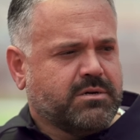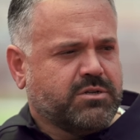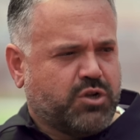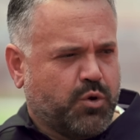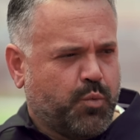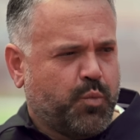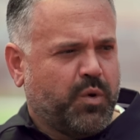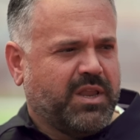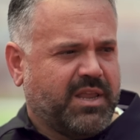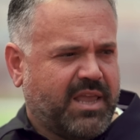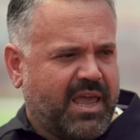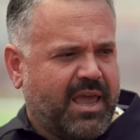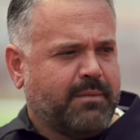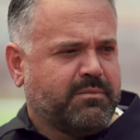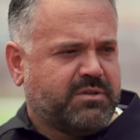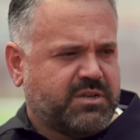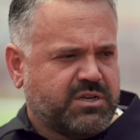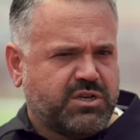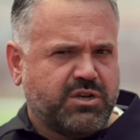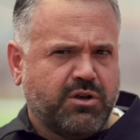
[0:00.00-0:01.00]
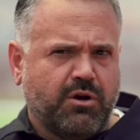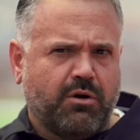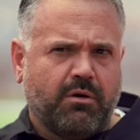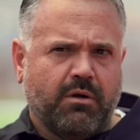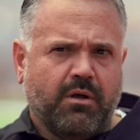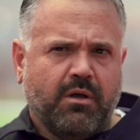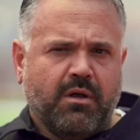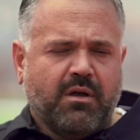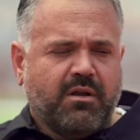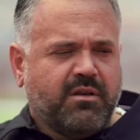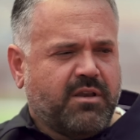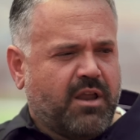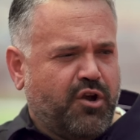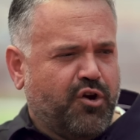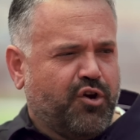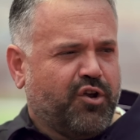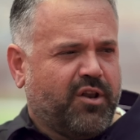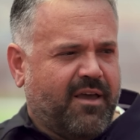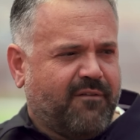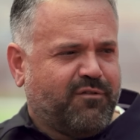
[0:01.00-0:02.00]
to win games this year. Now
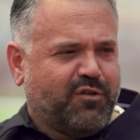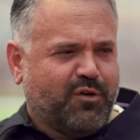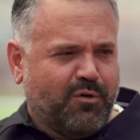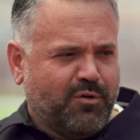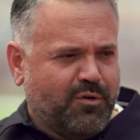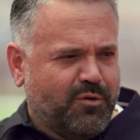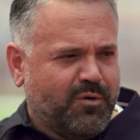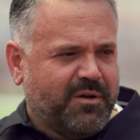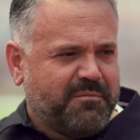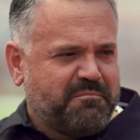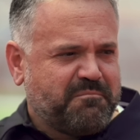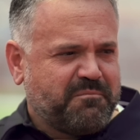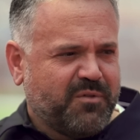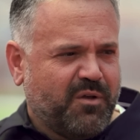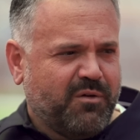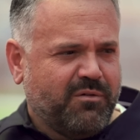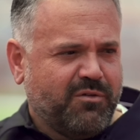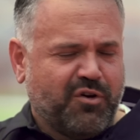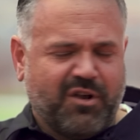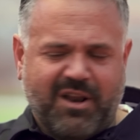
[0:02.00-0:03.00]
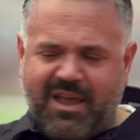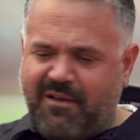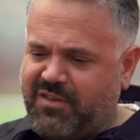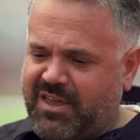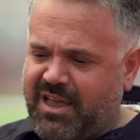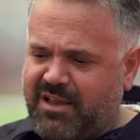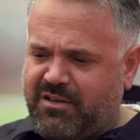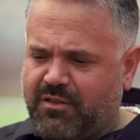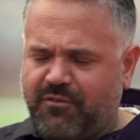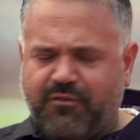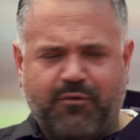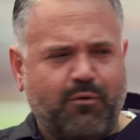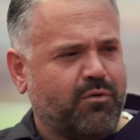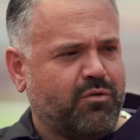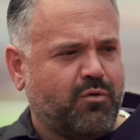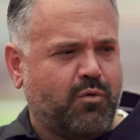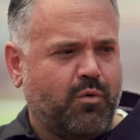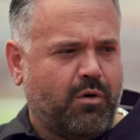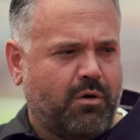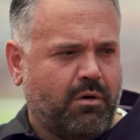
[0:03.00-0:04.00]
you're going to have to go do it. You're going to have to get to the
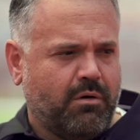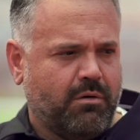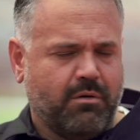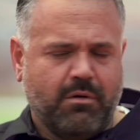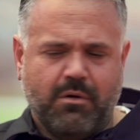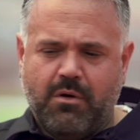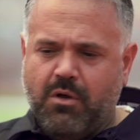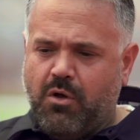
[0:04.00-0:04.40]
fourth quarter